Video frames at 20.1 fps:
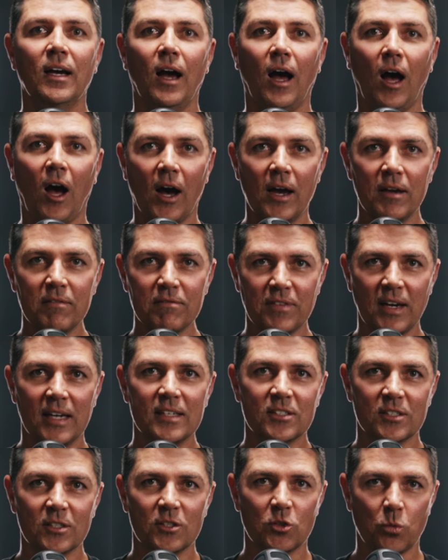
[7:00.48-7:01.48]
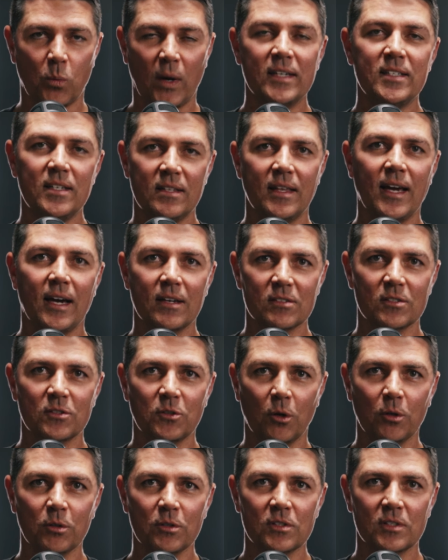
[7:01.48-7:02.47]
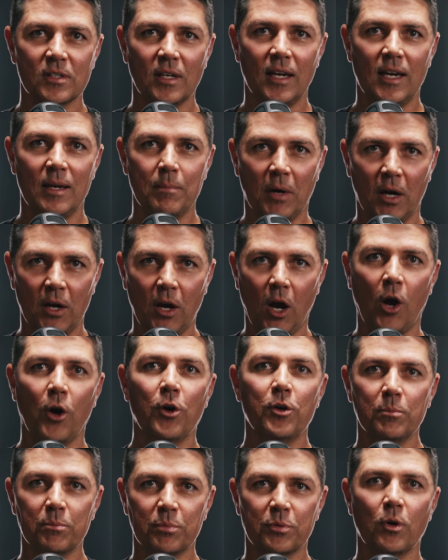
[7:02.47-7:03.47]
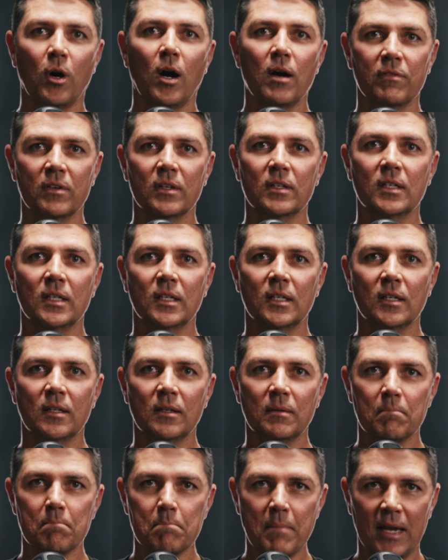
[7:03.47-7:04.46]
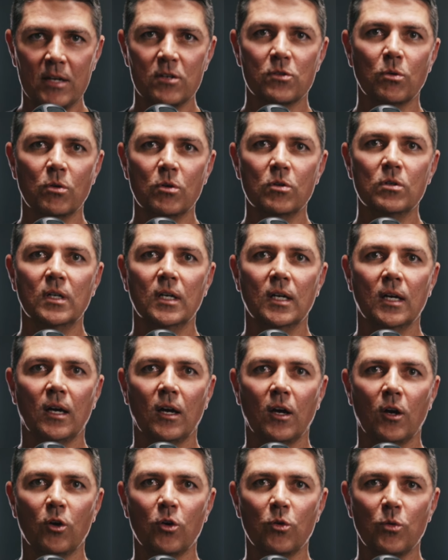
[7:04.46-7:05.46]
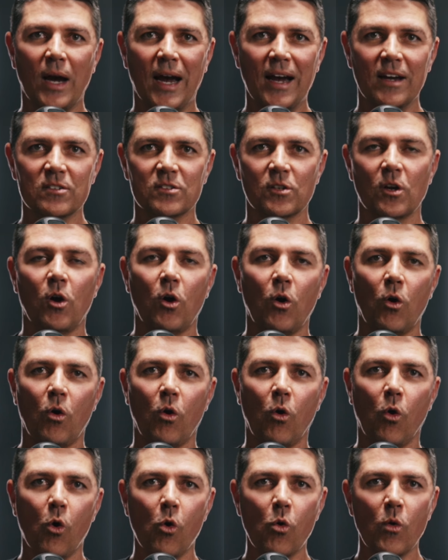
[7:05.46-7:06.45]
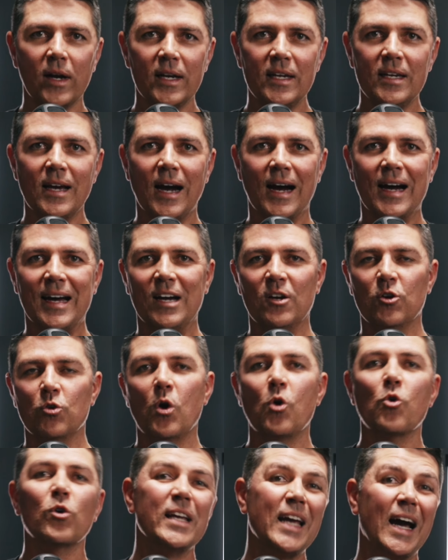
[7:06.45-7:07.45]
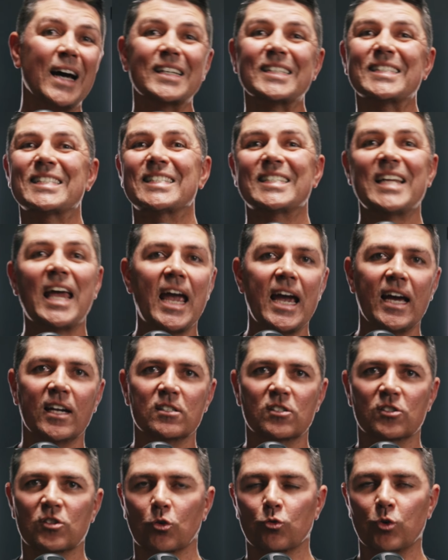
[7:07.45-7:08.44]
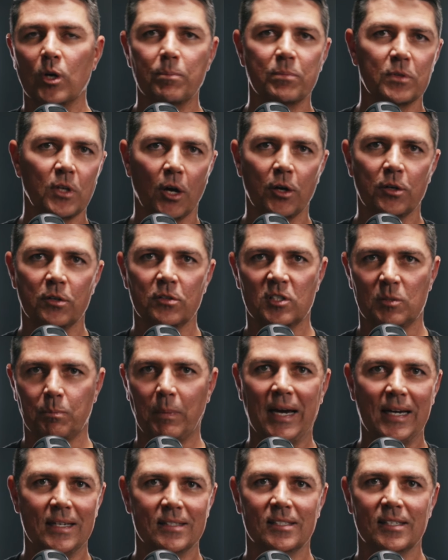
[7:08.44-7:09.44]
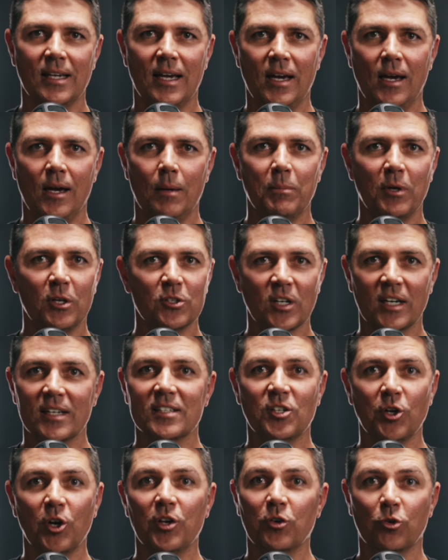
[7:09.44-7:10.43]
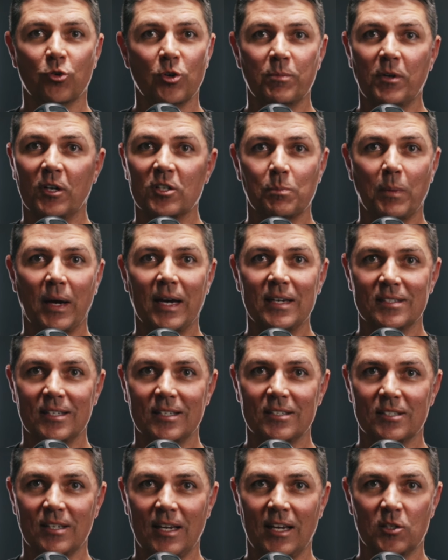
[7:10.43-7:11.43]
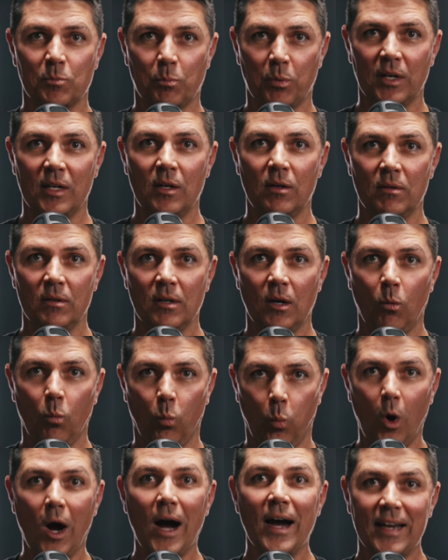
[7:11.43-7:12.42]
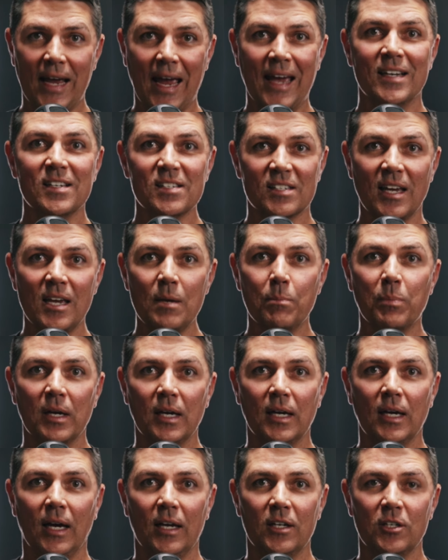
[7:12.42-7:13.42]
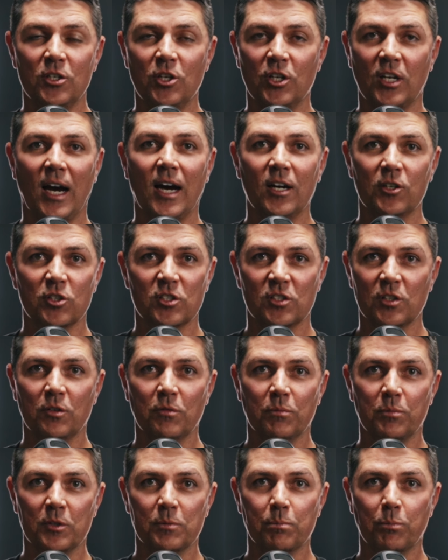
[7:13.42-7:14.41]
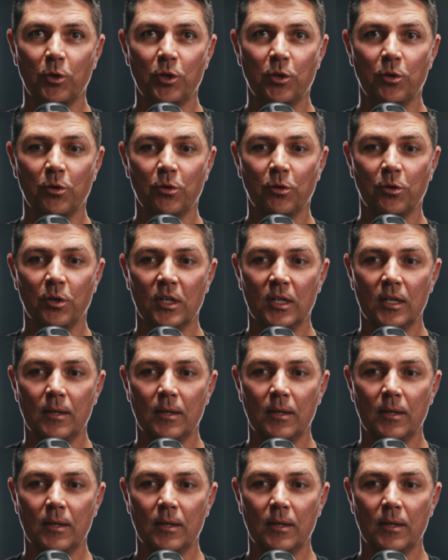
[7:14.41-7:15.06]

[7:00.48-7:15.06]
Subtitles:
I invested $20,000 in my own private mentor who already understands the crypto space, because I can tell you the crypto space it's pretty wide and deep. You can't just sort of just put you